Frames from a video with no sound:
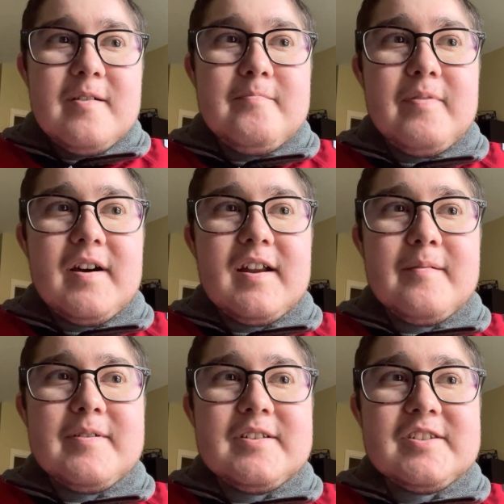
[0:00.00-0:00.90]
but
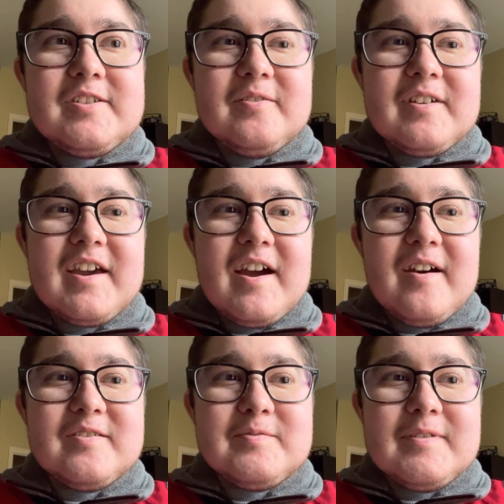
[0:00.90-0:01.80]
I mean, it still
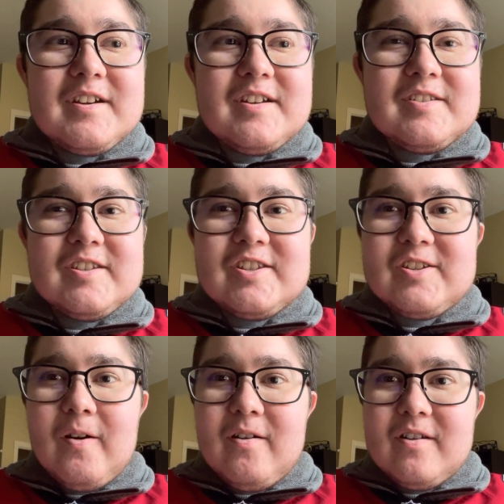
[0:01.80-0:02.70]
counts because he
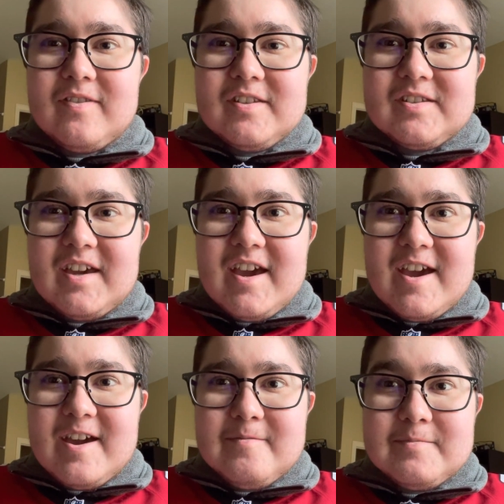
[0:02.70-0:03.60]
started this
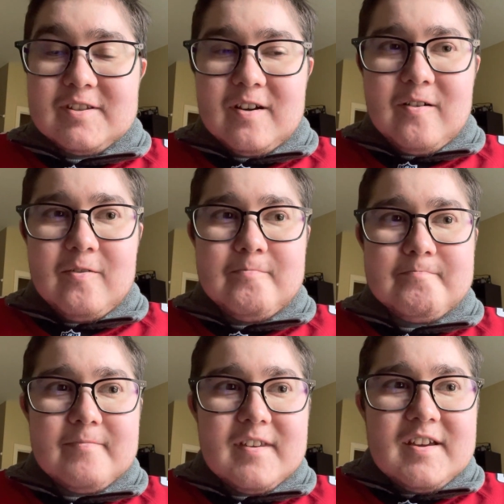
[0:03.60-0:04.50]
game. So.
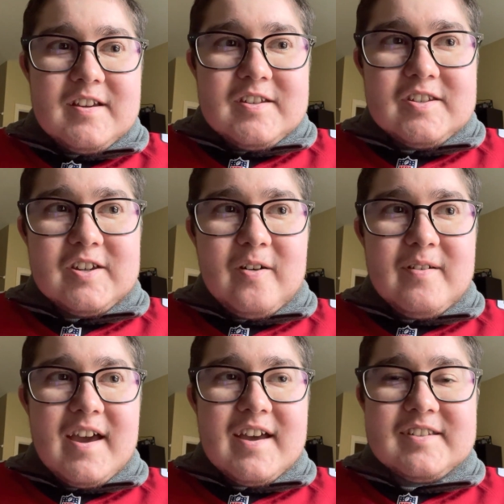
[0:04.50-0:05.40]
So,
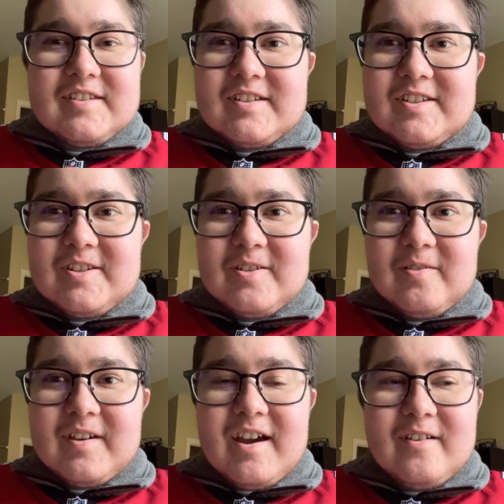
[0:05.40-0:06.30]
yes, it
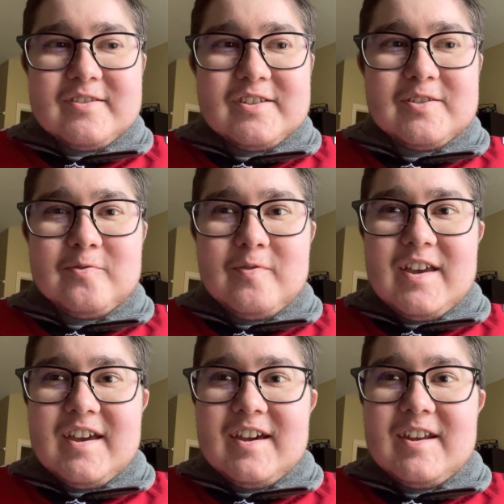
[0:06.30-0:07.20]
still counts as a
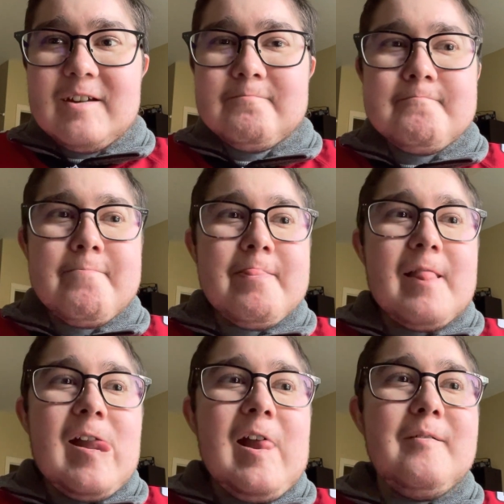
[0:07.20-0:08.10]
win
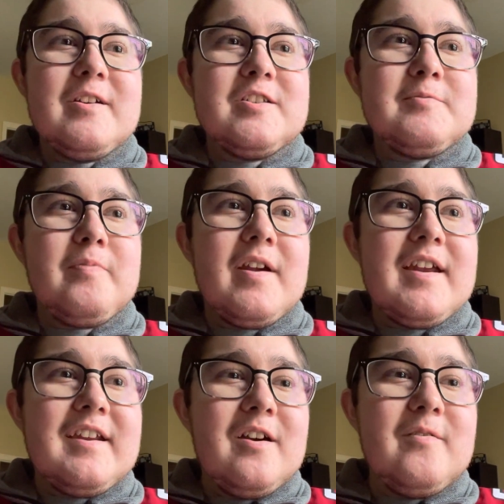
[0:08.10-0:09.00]
um, against
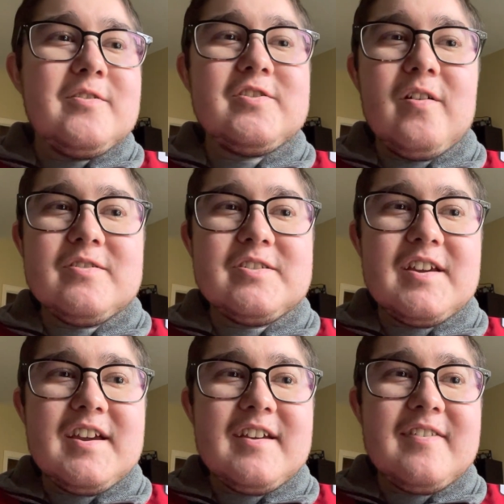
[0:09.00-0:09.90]
Brady. I know what y'all are
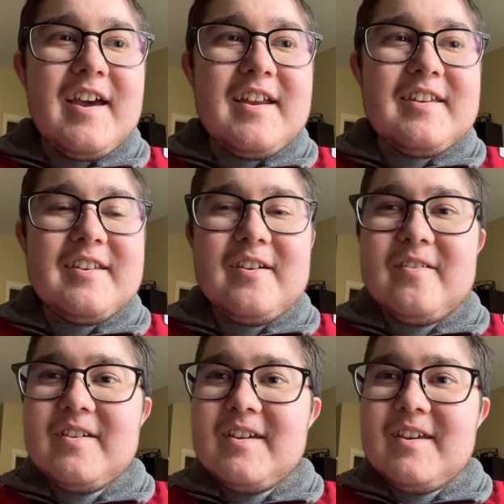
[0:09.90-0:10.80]
saying that, you
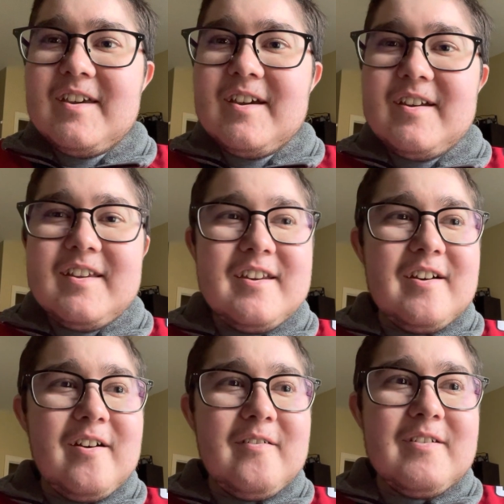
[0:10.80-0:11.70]
know, you, you, you
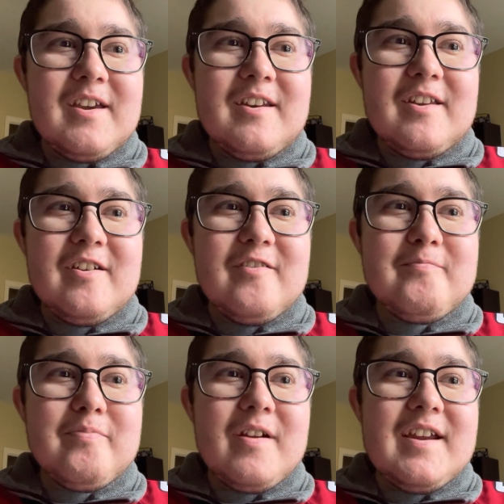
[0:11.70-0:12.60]
know, you, you know,
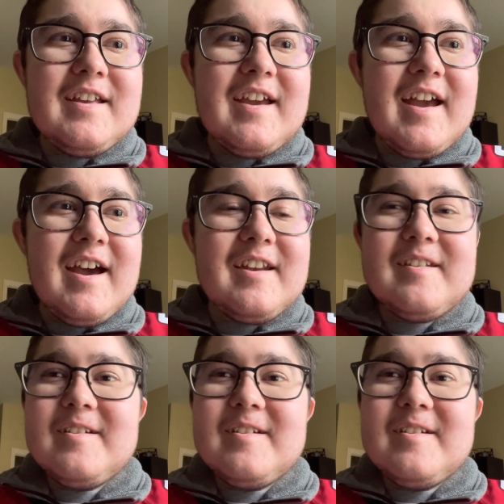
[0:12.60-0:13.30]
if Brady had